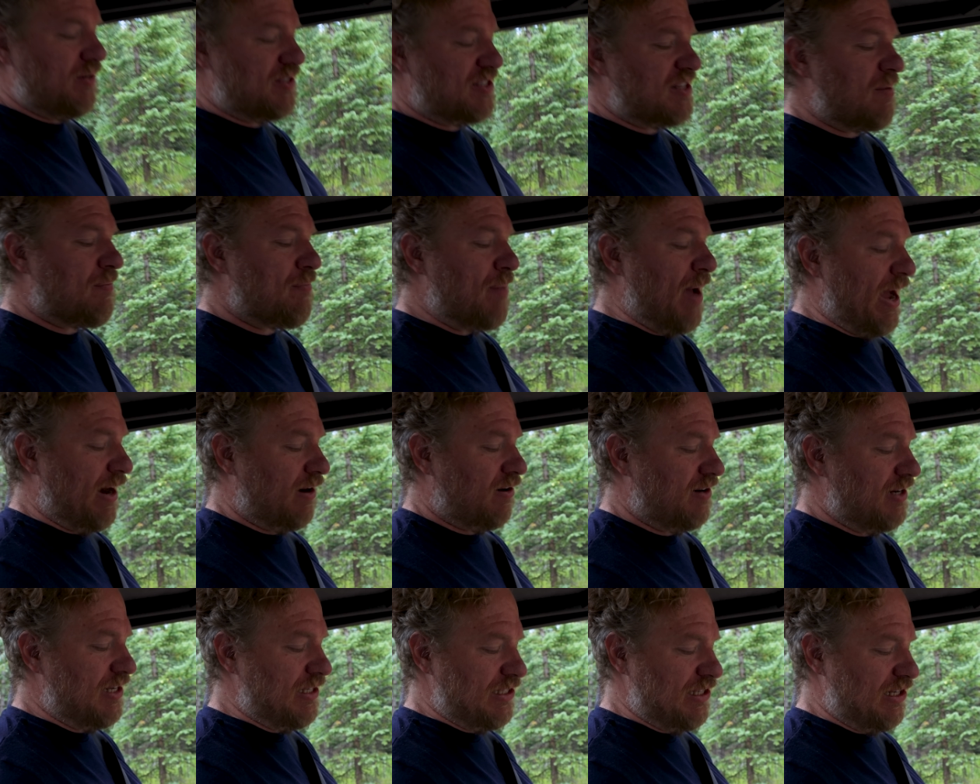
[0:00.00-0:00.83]
was the
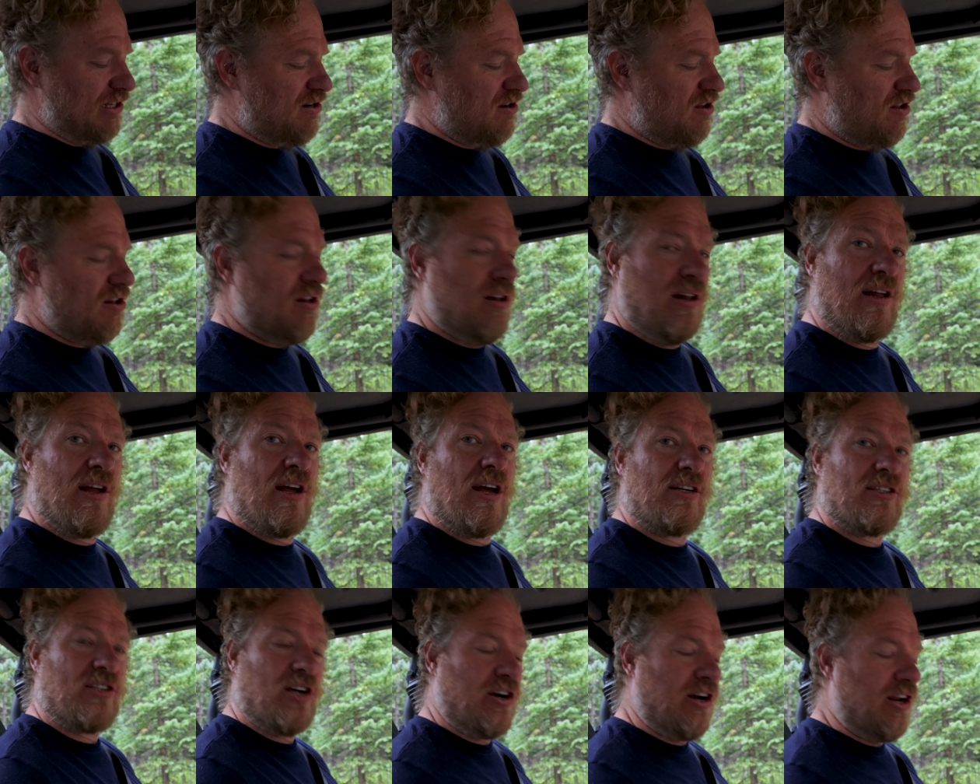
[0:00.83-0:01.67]
battery signal
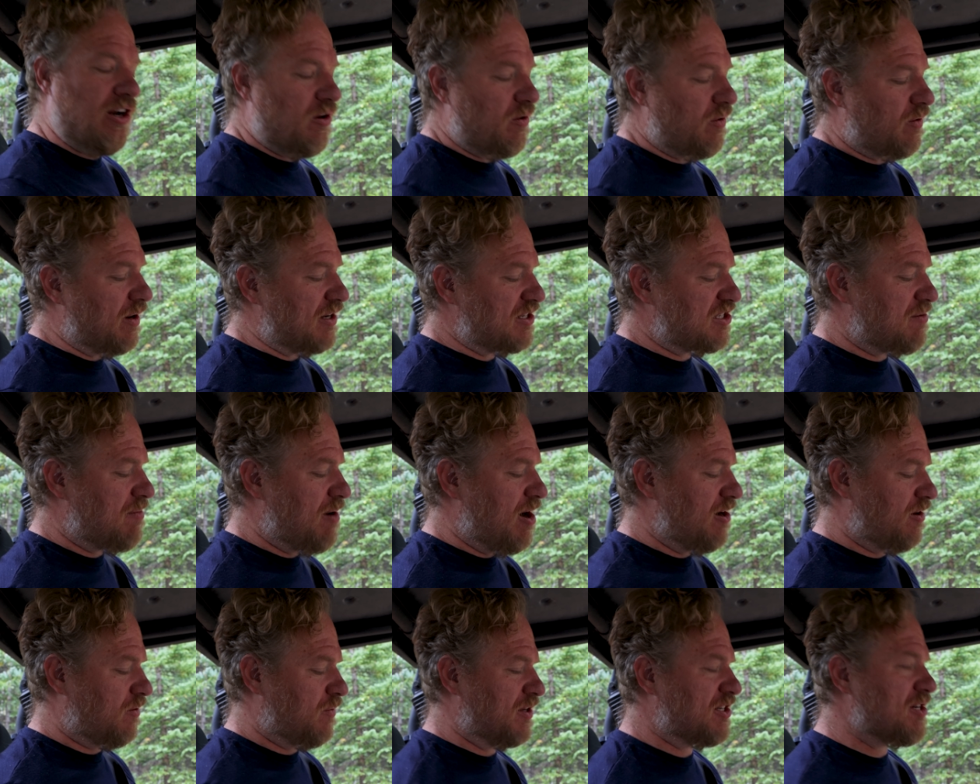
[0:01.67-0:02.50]
turned into a question
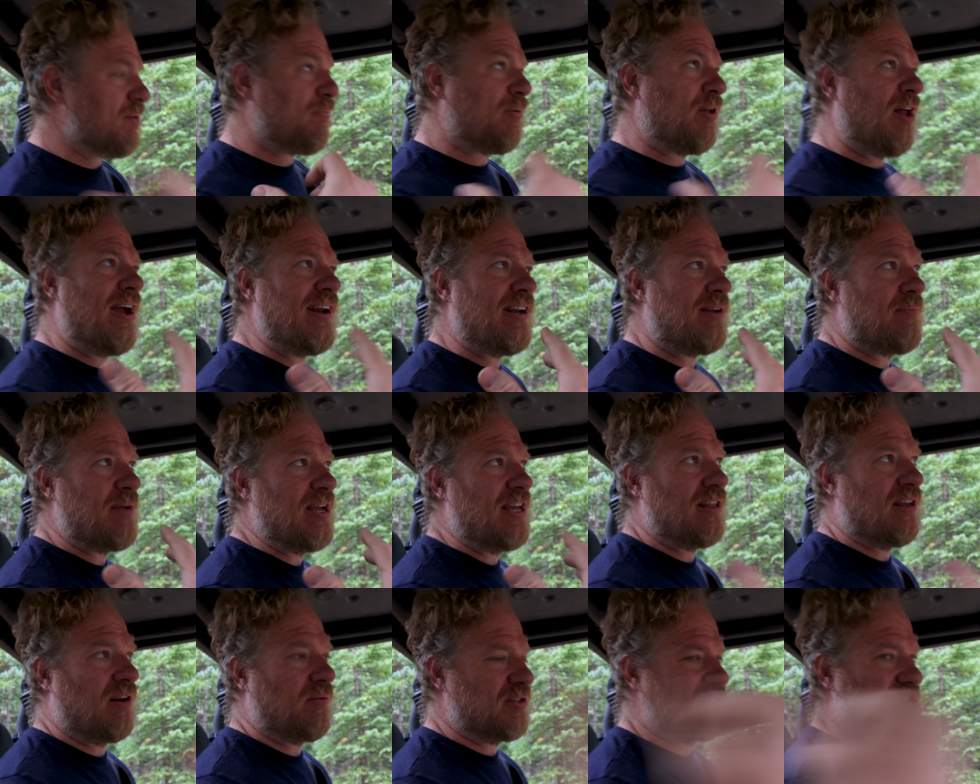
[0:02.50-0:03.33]
mark, which implied to
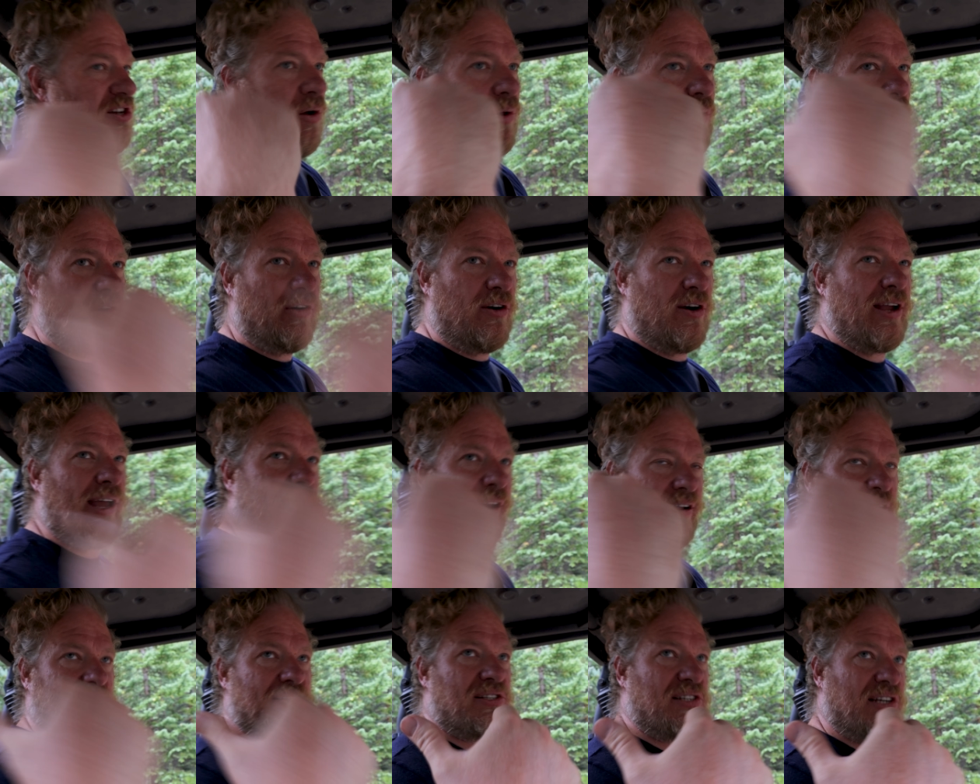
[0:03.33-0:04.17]
me that it was no longer
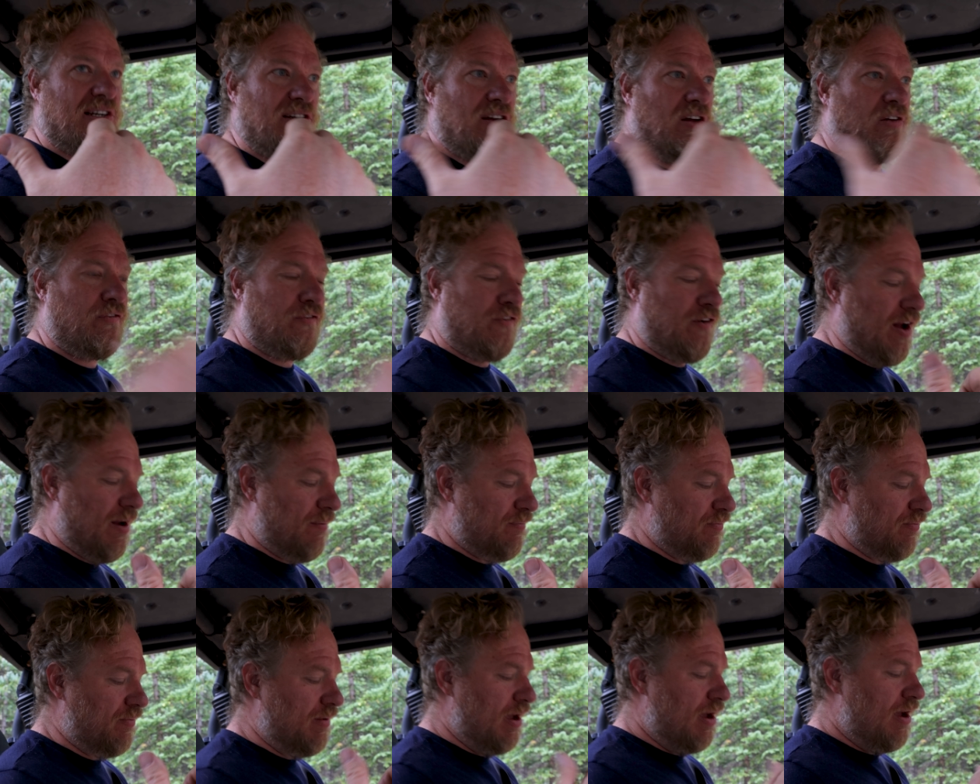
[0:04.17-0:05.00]
getting a signal
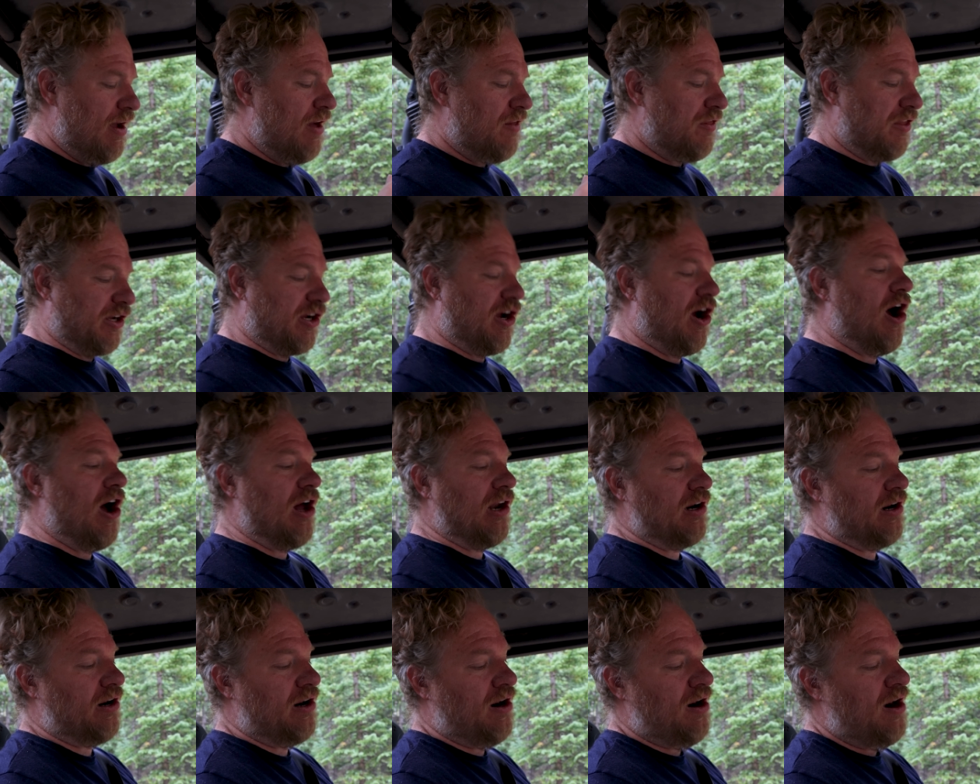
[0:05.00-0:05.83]
from the
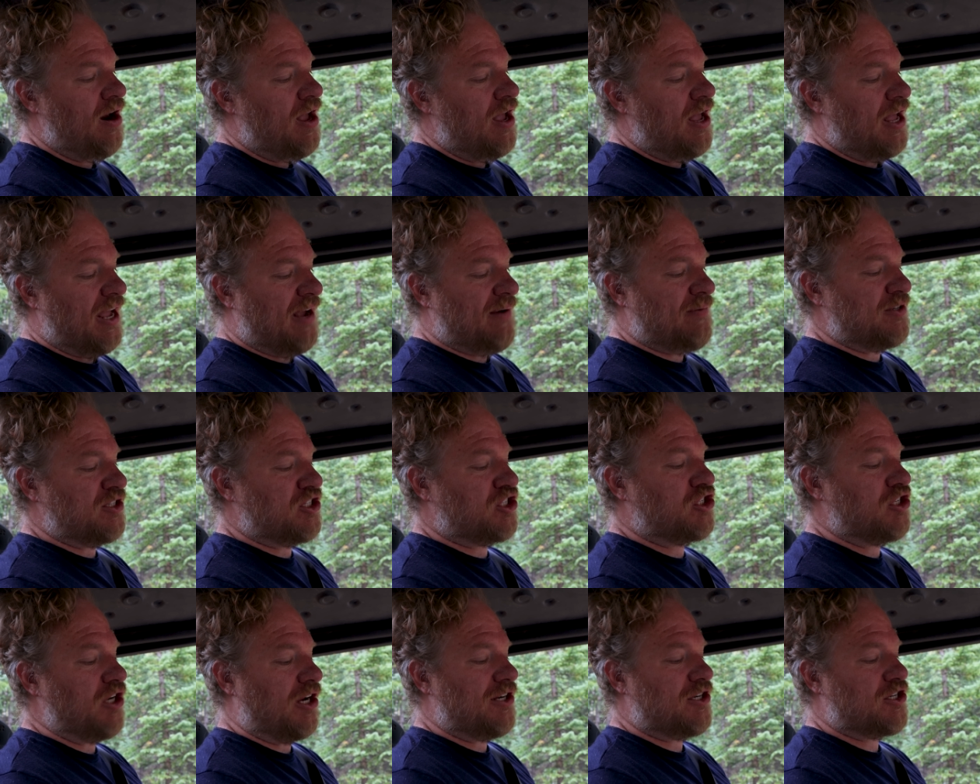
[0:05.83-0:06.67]
collar. It was
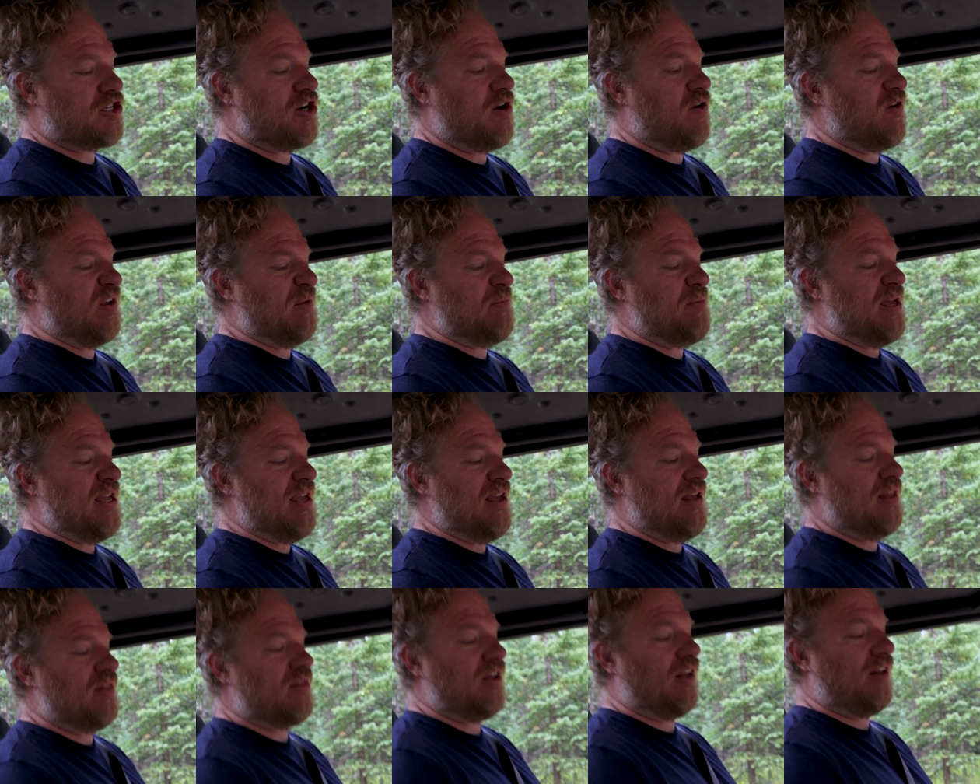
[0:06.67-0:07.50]
just showing
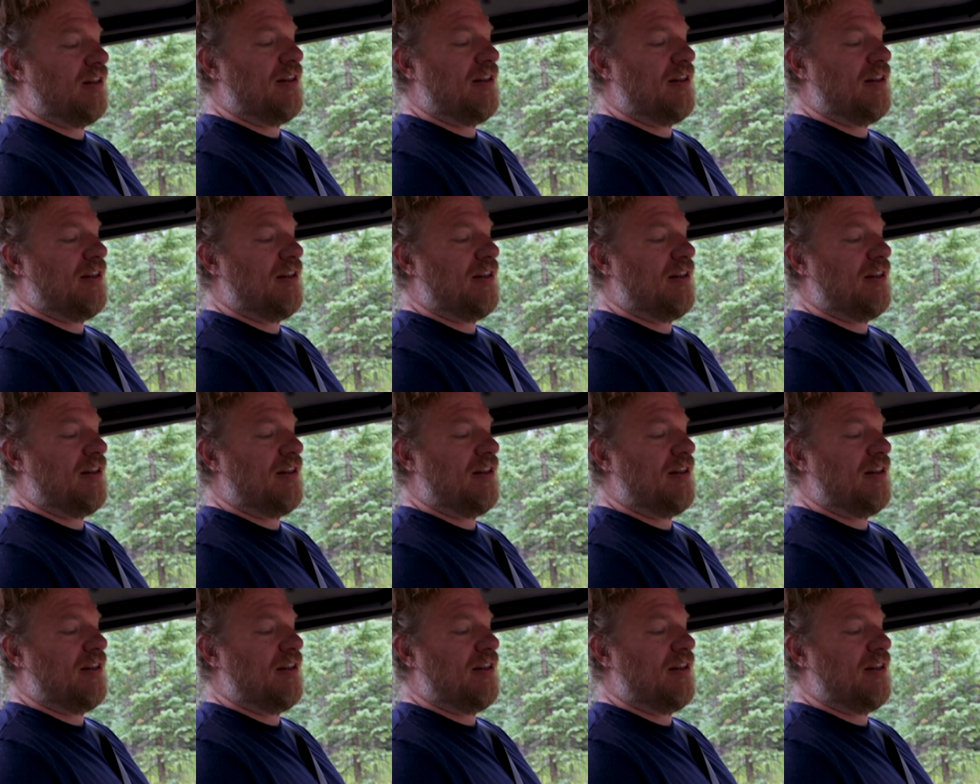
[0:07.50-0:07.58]
me the